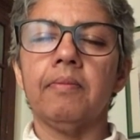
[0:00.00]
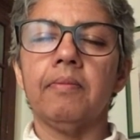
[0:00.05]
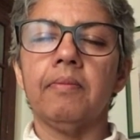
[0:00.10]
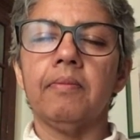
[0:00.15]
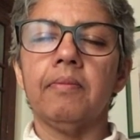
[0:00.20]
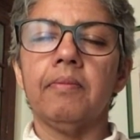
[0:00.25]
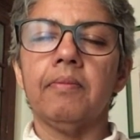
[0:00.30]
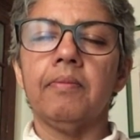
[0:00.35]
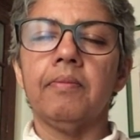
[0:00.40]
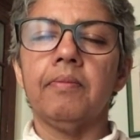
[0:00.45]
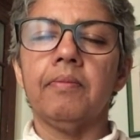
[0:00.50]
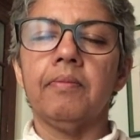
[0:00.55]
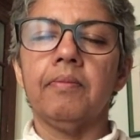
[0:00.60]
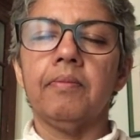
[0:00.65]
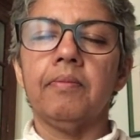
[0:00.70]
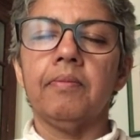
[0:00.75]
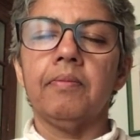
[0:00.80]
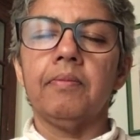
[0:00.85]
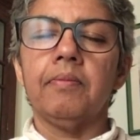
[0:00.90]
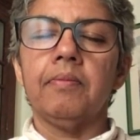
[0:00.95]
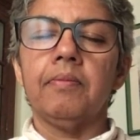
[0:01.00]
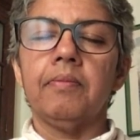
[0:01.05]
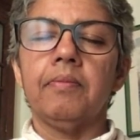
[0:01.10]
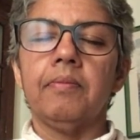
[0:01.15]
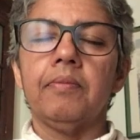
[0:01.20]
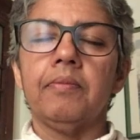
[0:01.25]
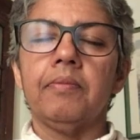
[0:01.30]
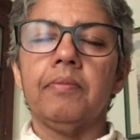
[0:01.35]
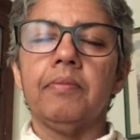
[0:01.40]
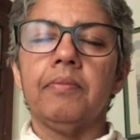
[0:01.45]

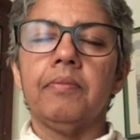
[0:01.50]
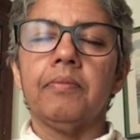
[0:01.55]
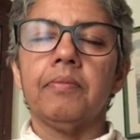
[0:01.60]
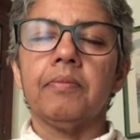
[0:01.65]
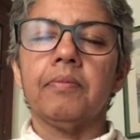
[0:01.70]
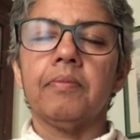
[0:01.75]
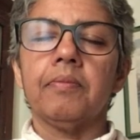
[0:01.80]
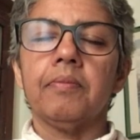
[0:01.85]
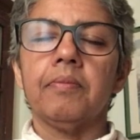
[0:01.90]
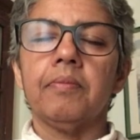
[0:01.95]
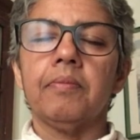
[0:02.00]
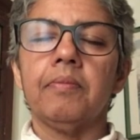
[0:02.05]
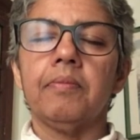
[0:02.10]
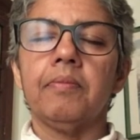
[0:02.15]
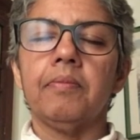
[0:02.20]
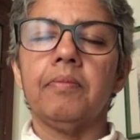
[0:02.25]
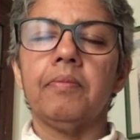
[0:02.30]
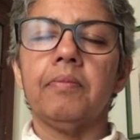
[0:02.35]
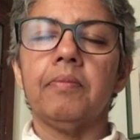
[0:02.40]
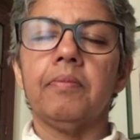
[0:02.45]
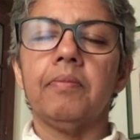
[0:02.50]
(silence)